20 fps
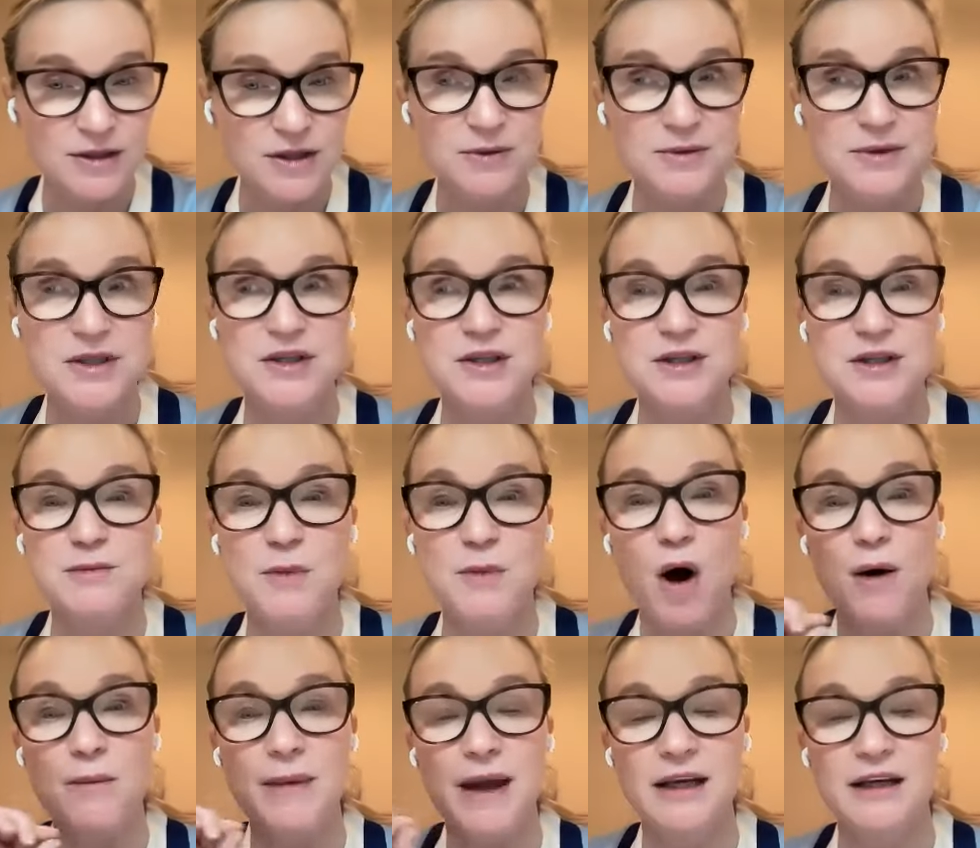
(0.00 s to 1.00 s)
So it's a
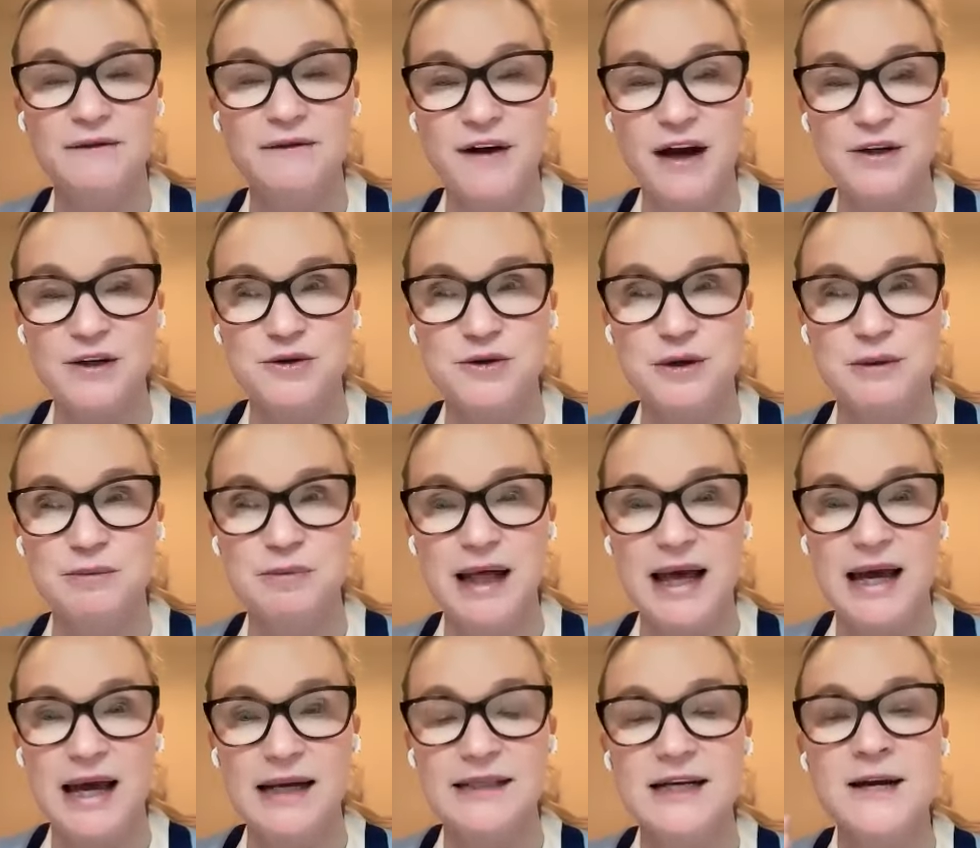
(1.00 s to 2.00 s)
small manufacturing
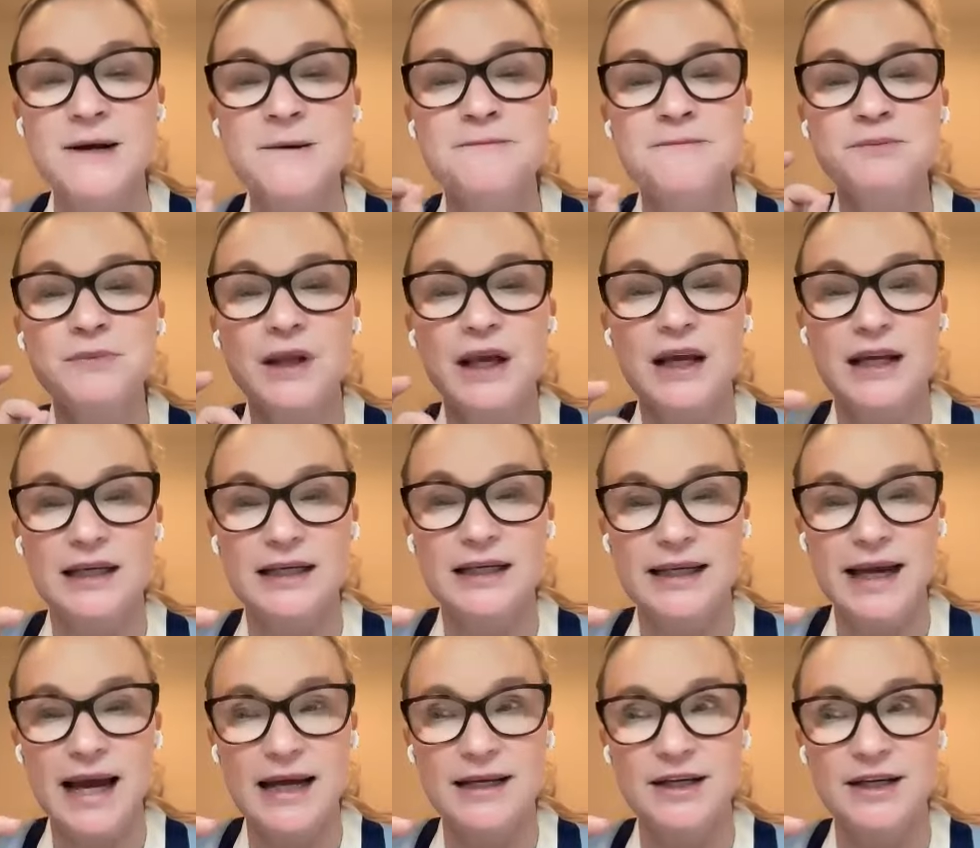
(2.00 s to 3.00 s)
plant
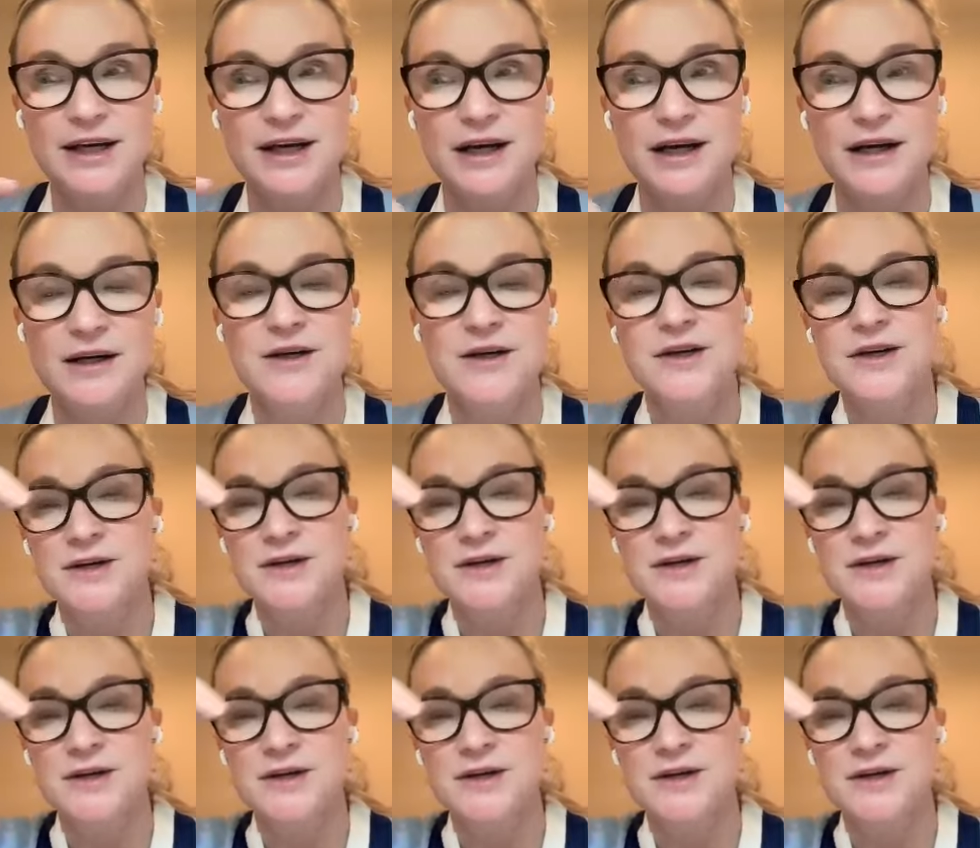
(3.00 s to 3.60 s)
in Kenya,